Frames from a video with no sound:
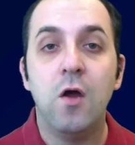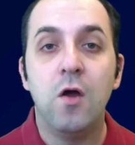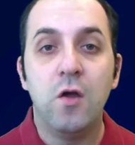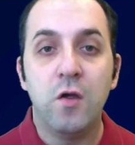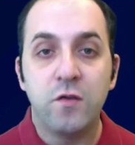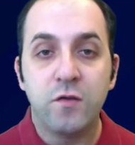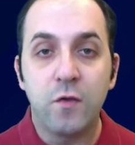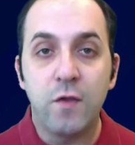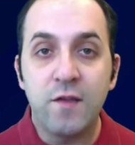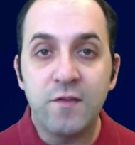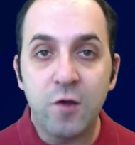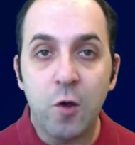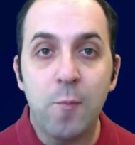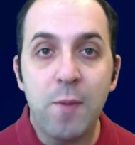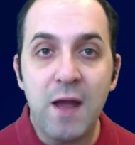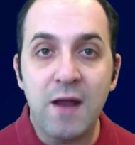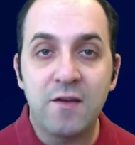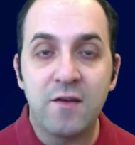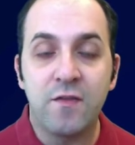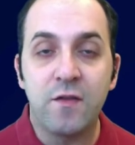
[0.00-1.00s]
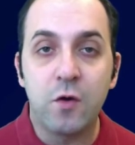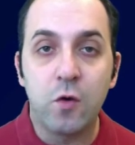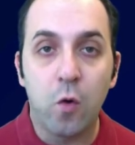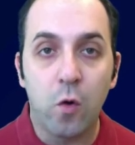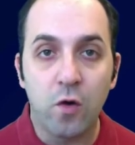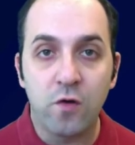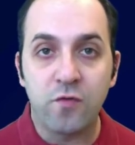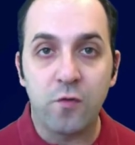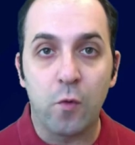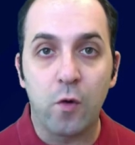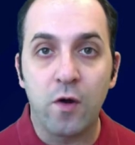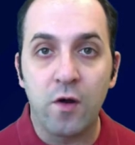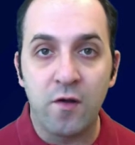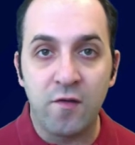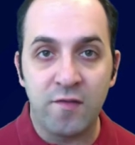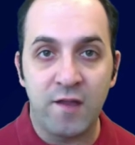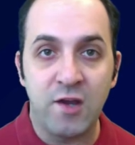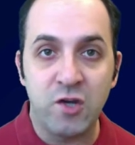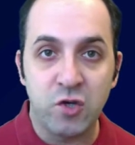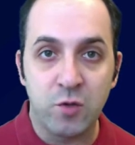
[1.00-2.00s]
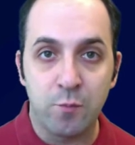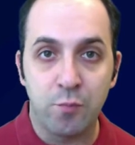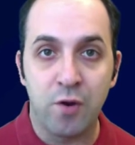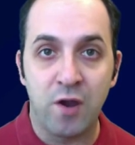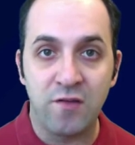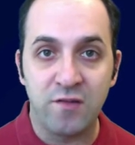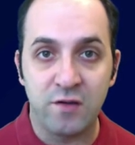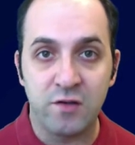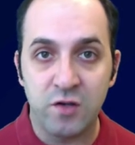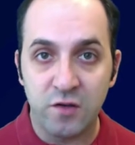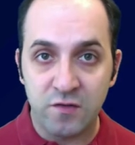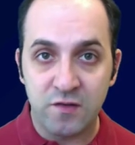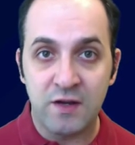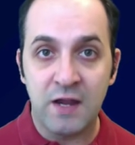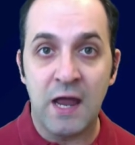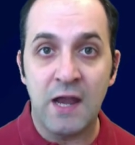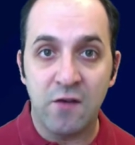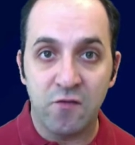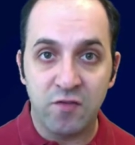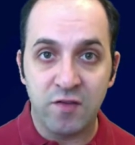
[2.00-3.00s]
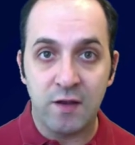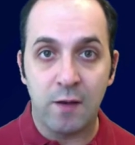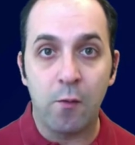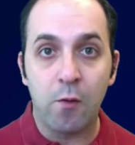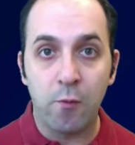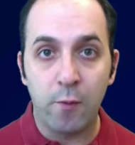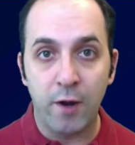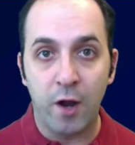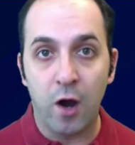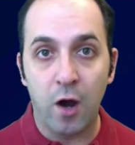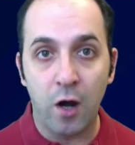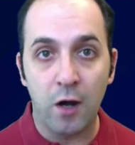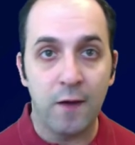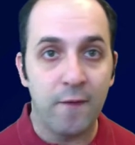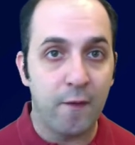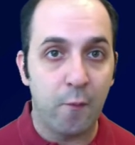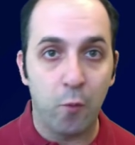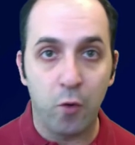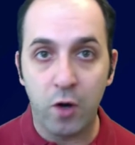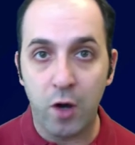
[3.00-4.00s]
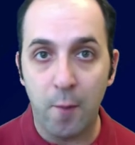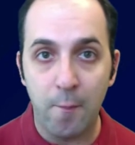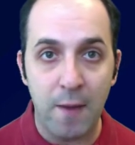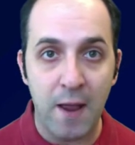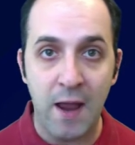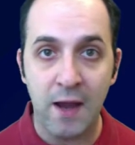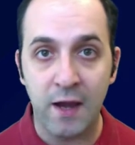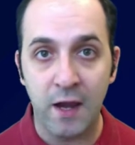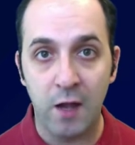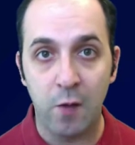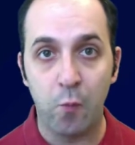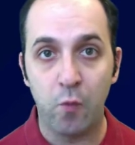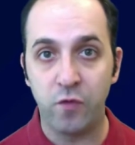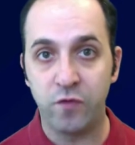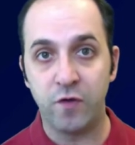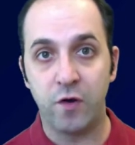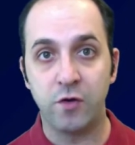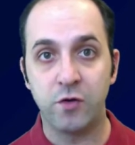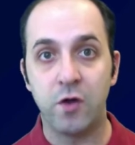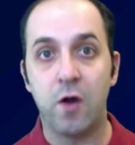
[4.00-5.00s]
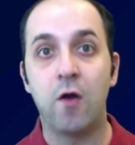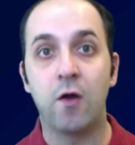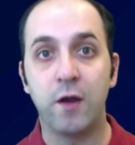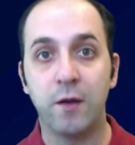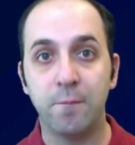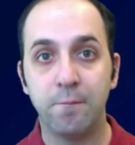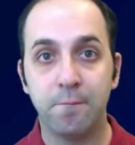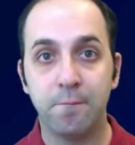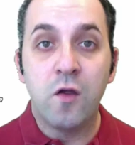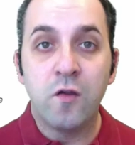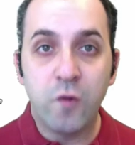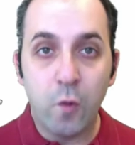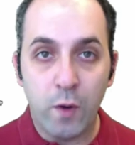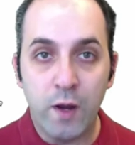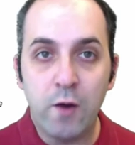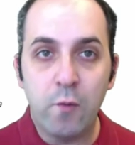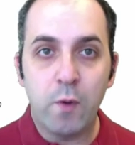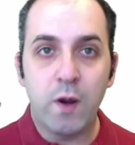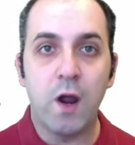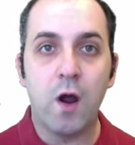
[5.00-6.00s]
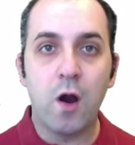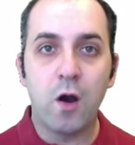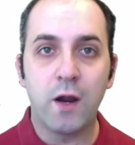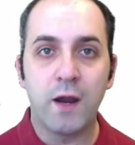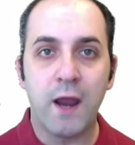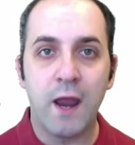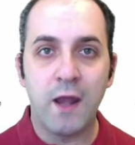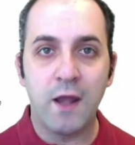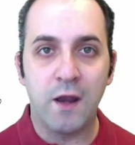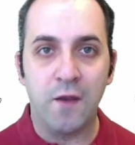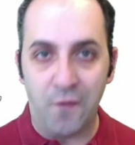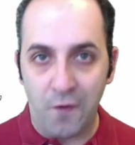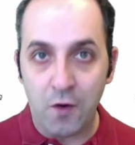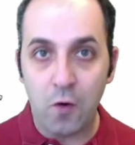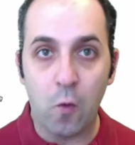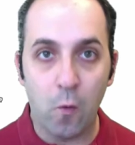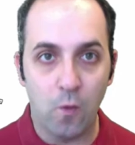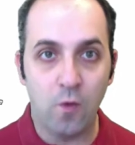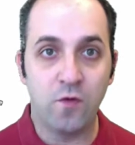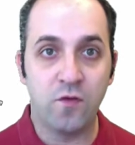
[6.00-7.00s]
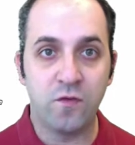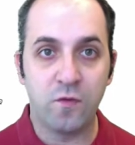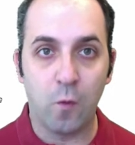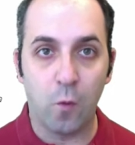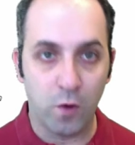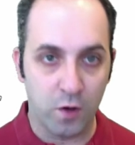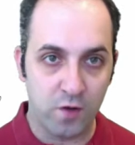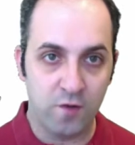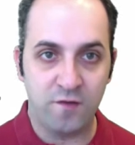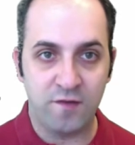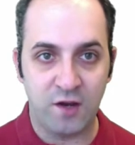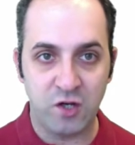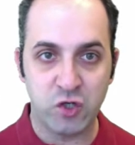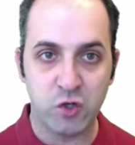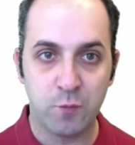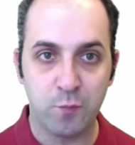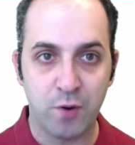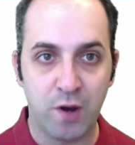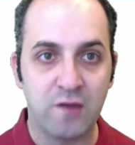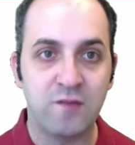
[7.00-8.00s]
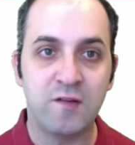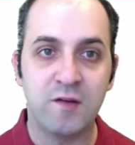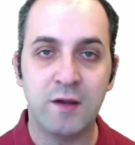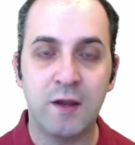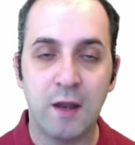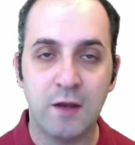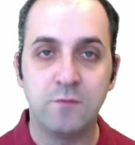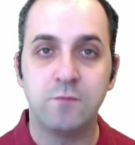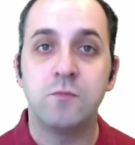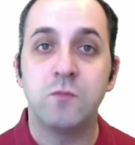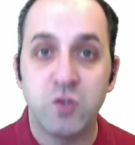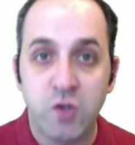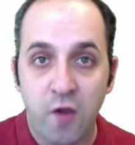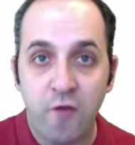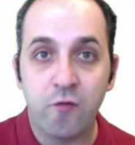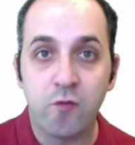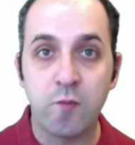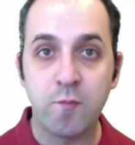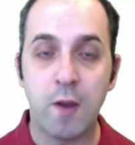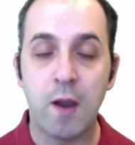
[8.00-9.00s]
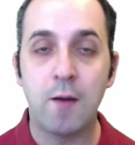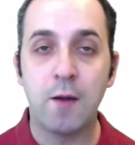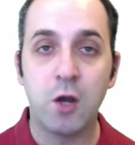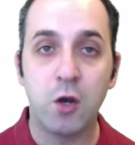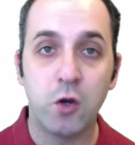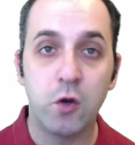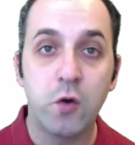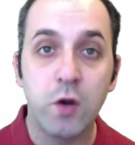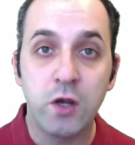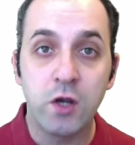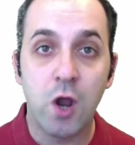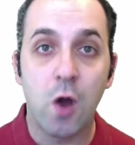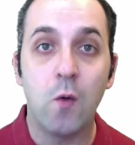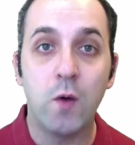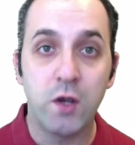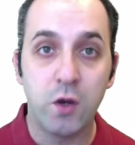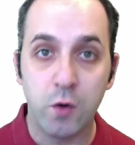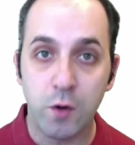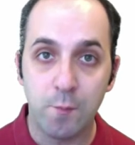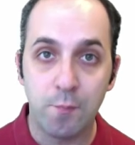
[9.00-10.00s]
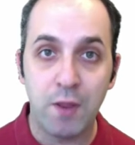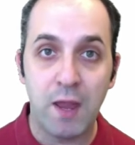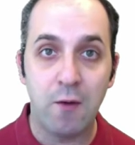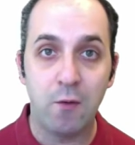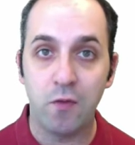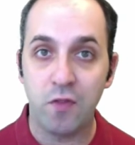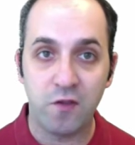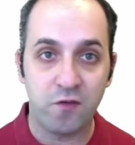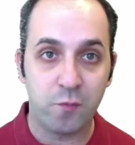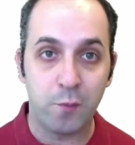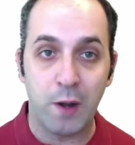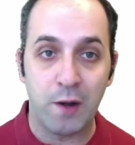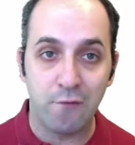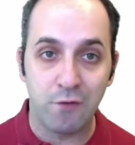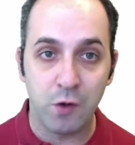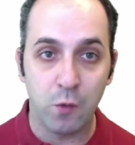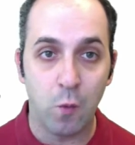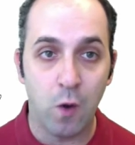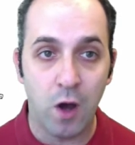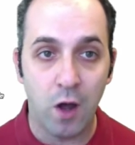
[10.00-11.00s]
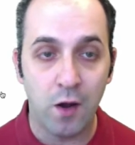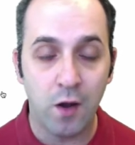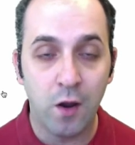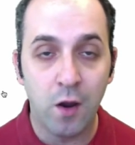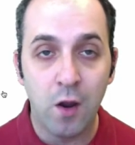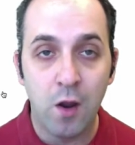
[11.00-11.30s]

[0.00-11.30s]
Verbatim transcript: So let's go back to the course organization Prezi just to kind of see where we are, and then we'll come back in and we'll start talking. So here we are again at the course organization Prezi, and just a reminder, you can go and you can play with this whenever you want.